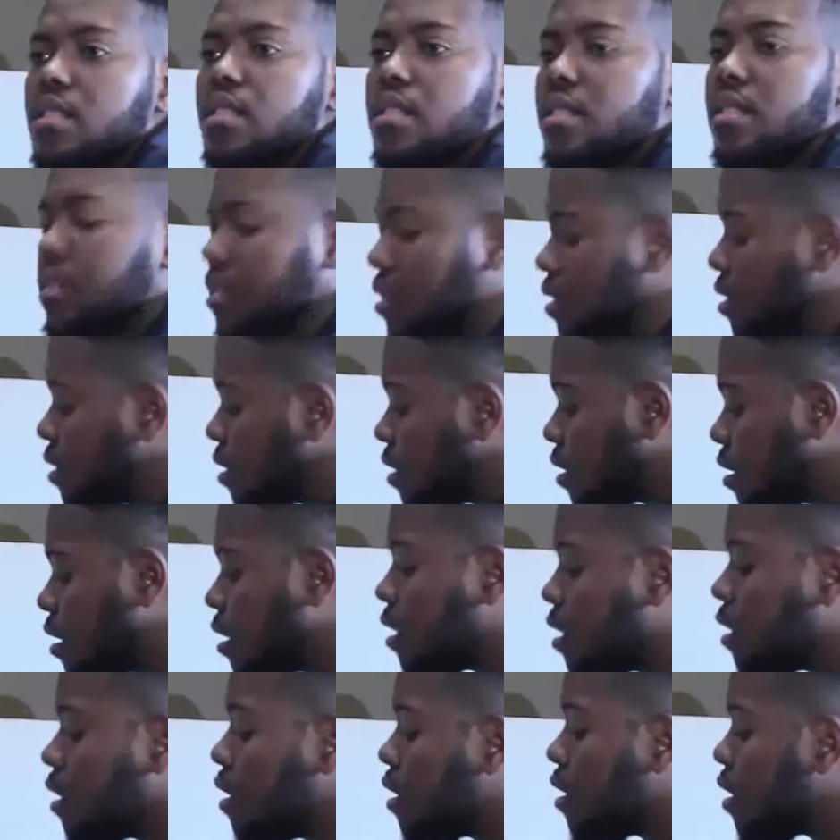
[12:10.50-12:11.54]
people will
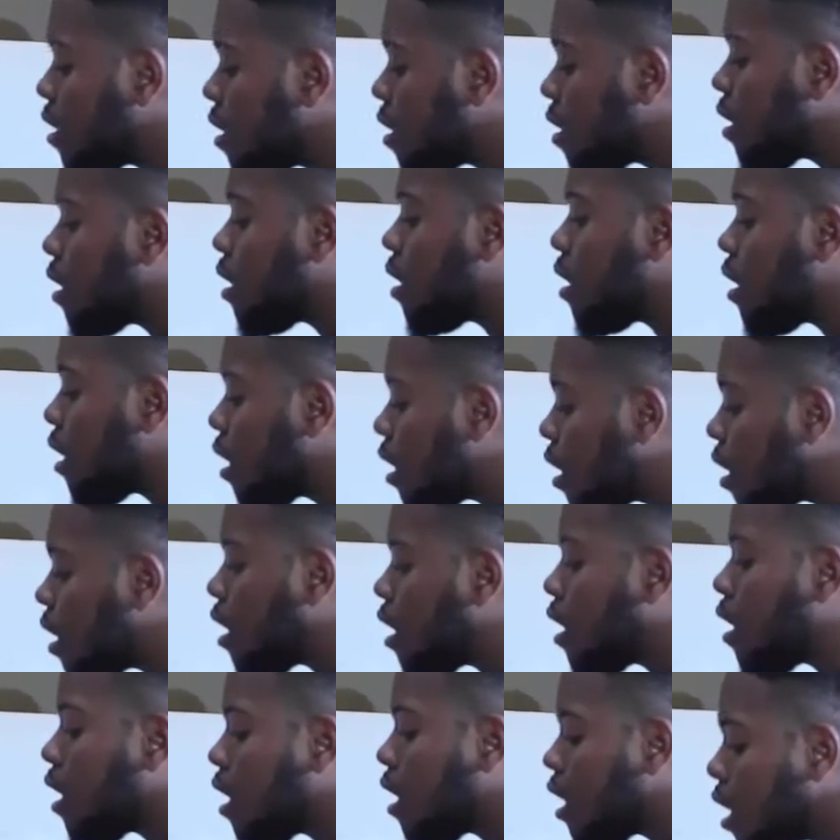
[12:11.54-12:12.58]
play it in their cars,
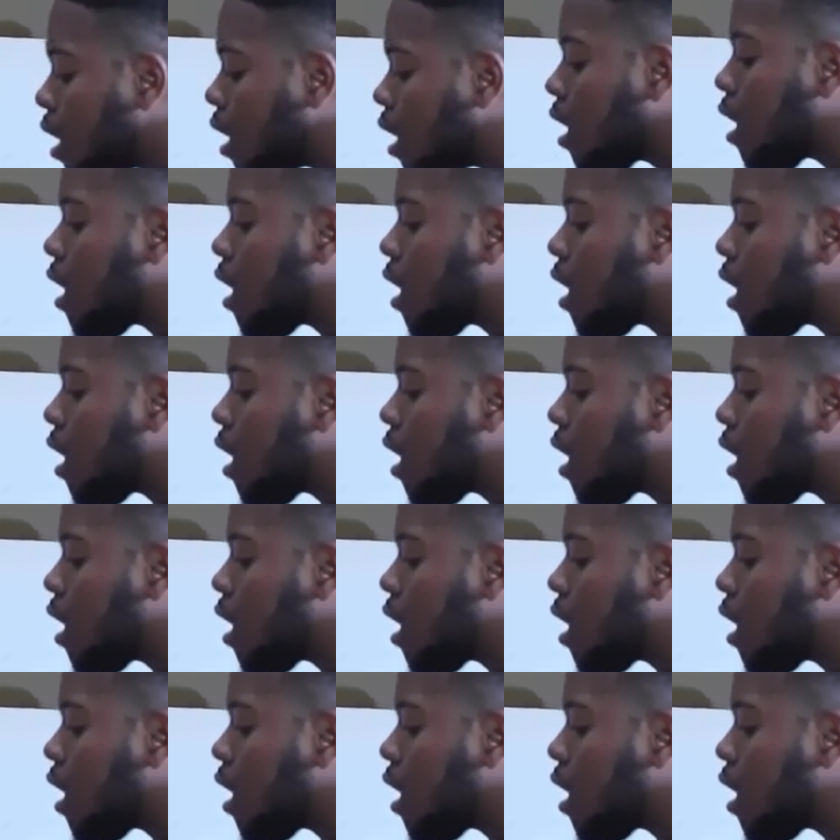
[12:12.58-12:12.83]
you know.